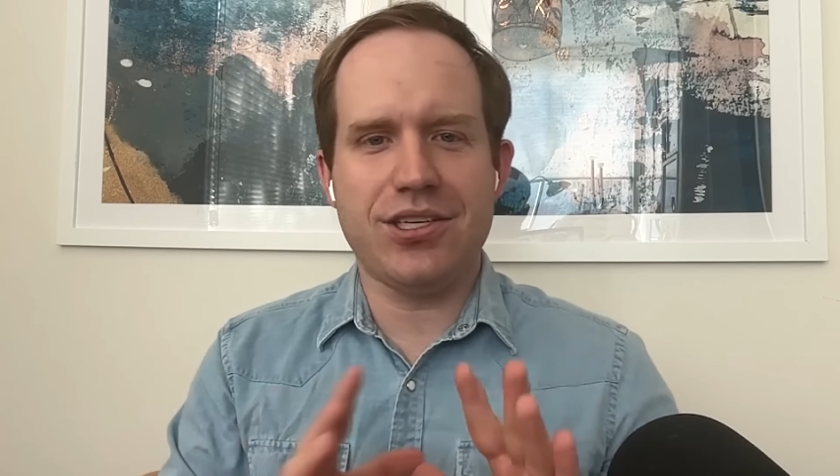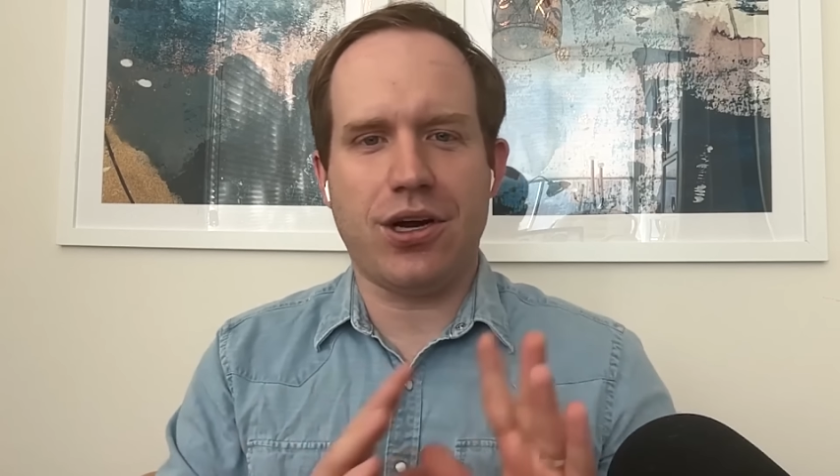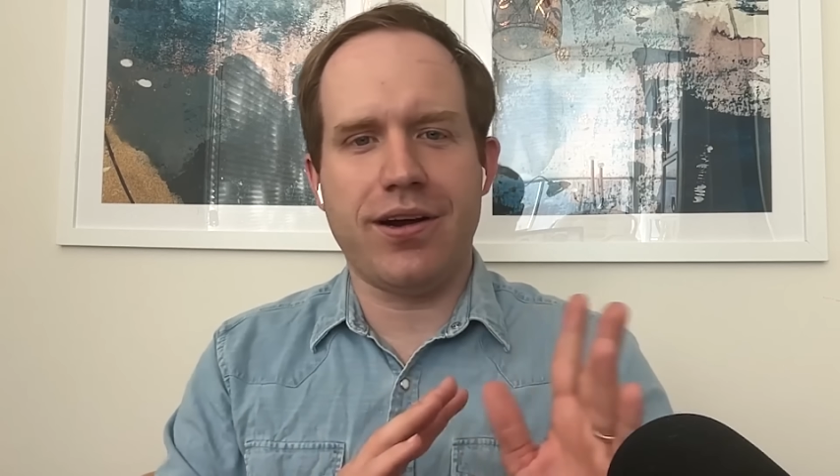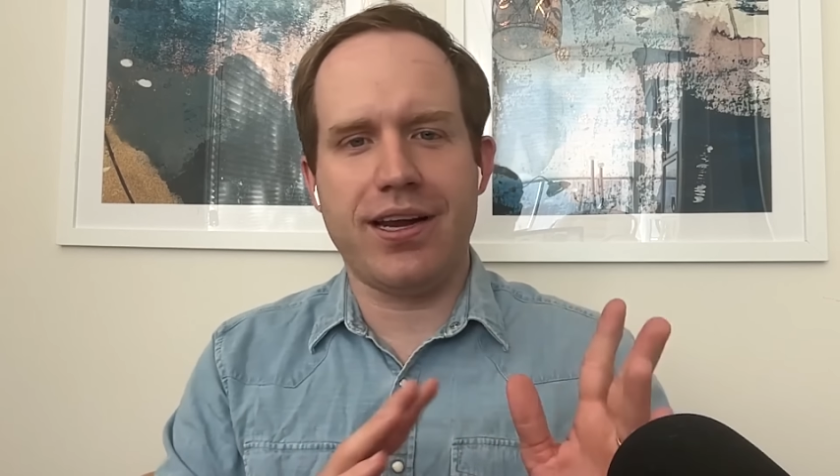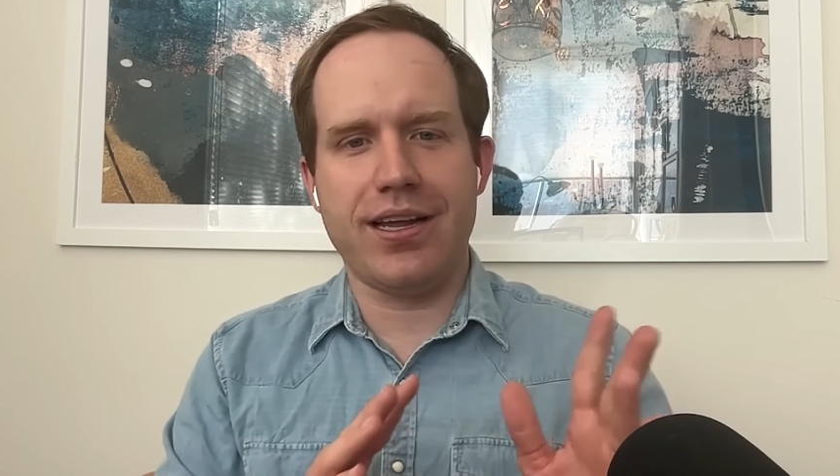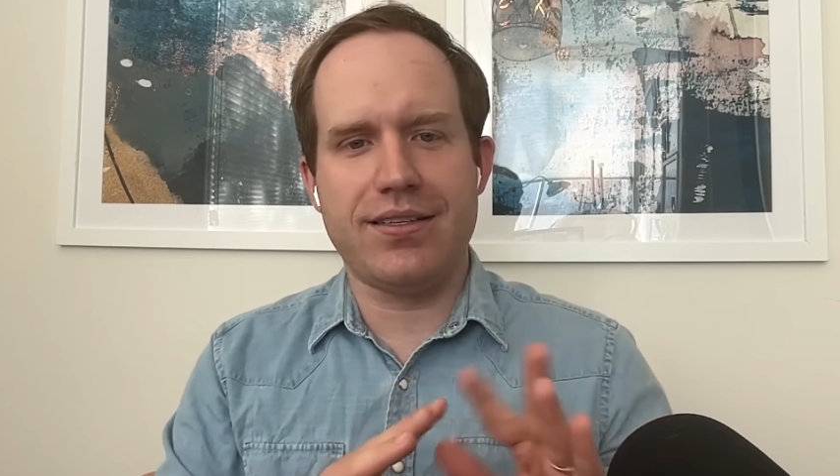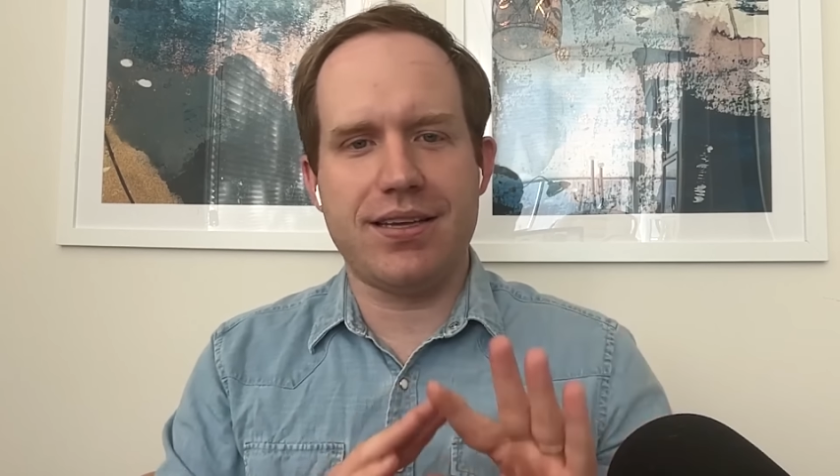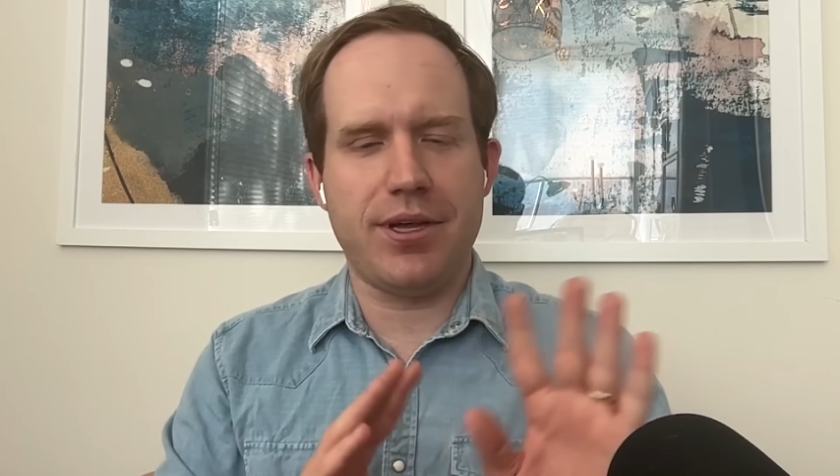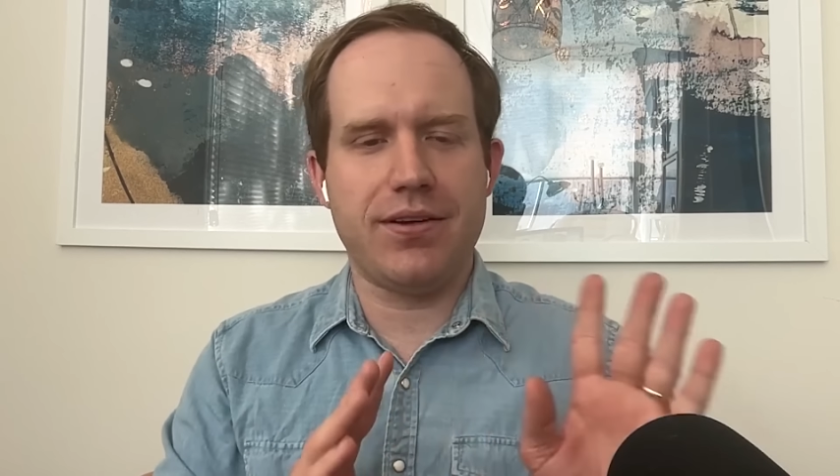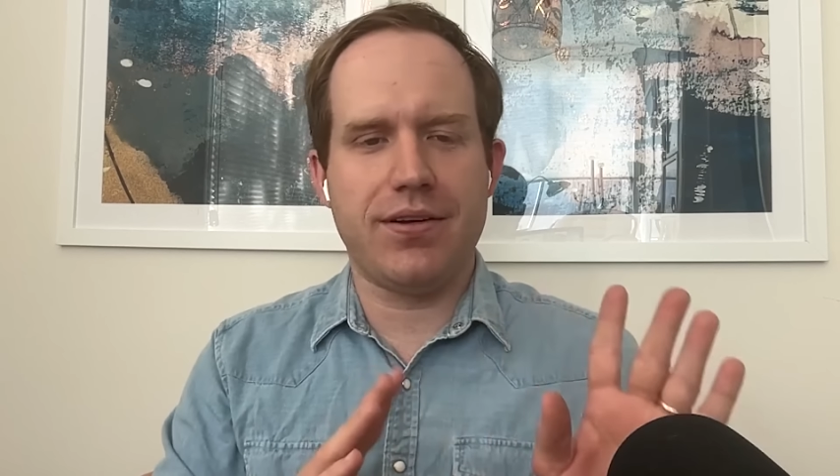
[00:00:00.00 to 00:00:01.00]
targeting
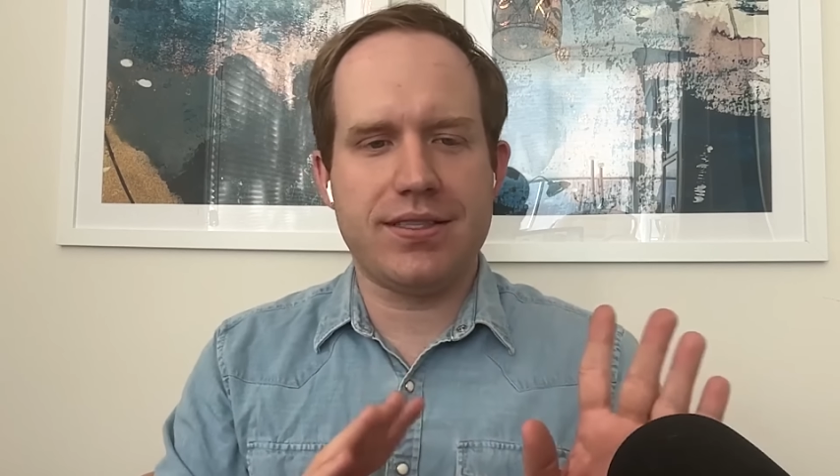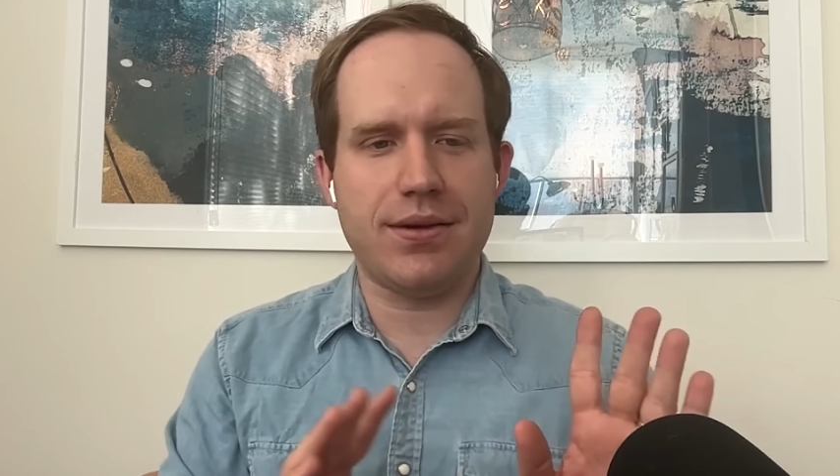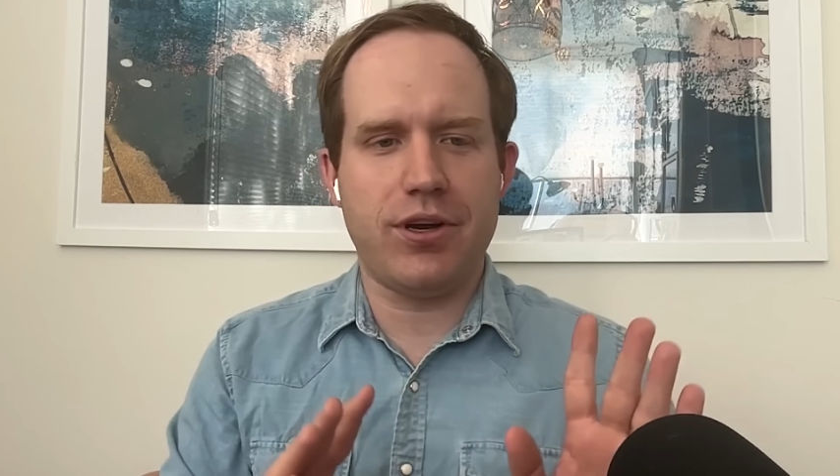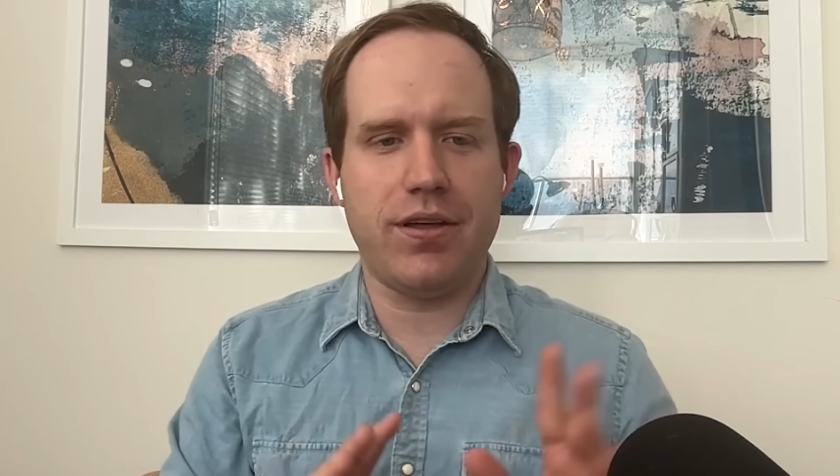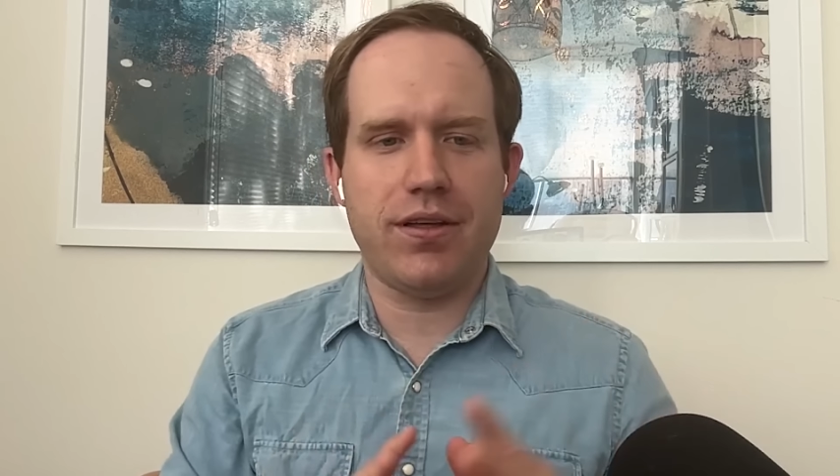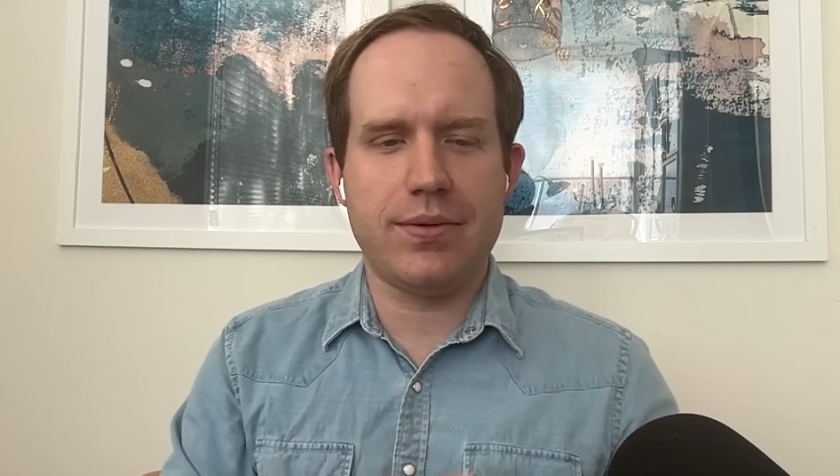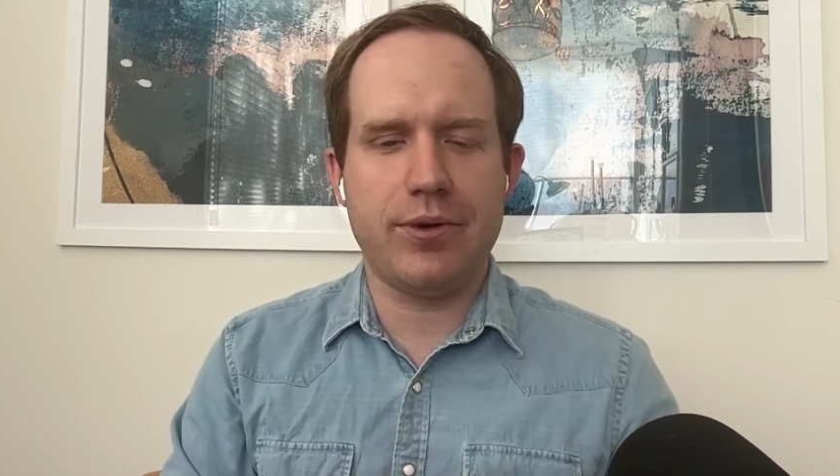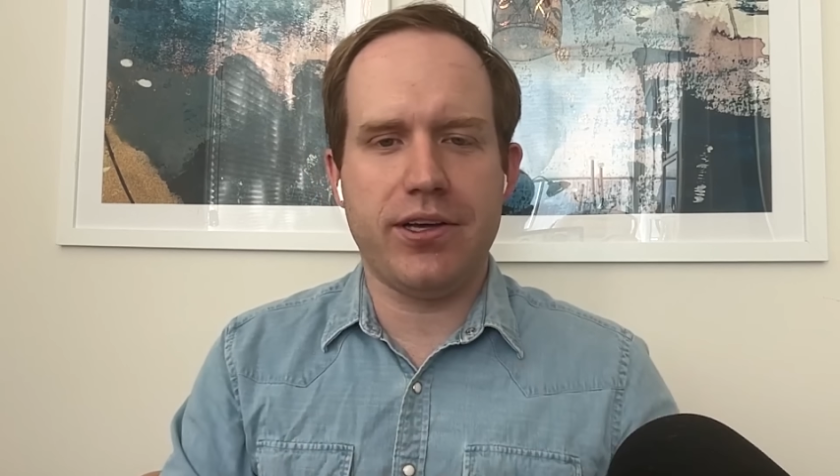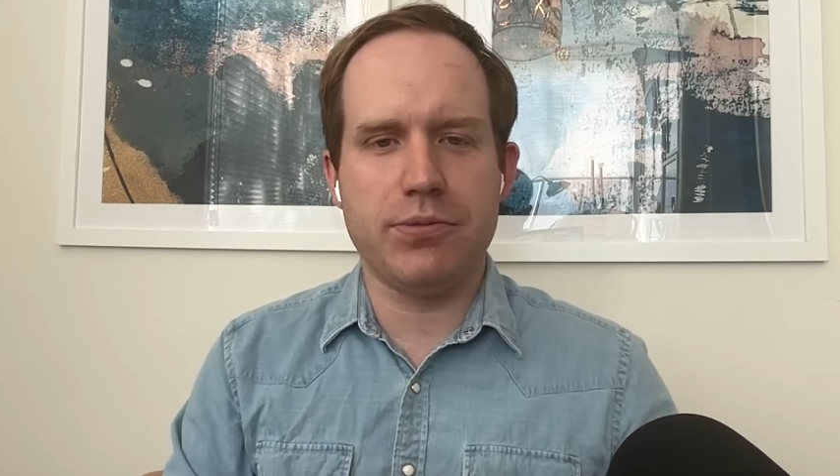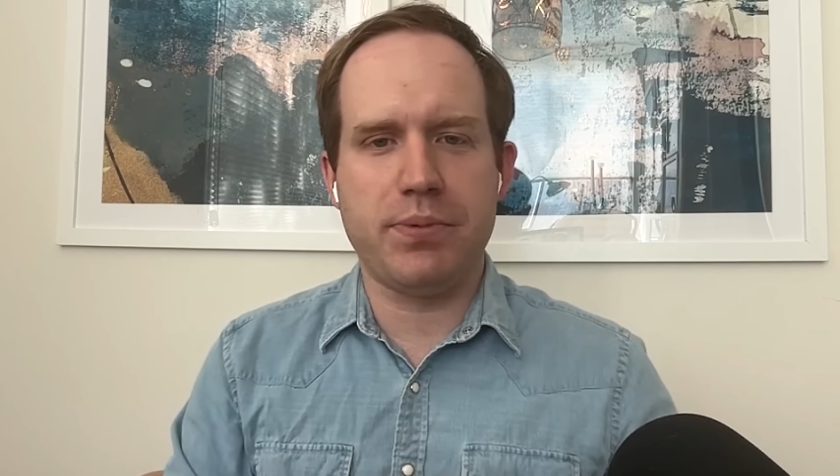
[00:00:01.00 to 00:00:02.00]
someone else.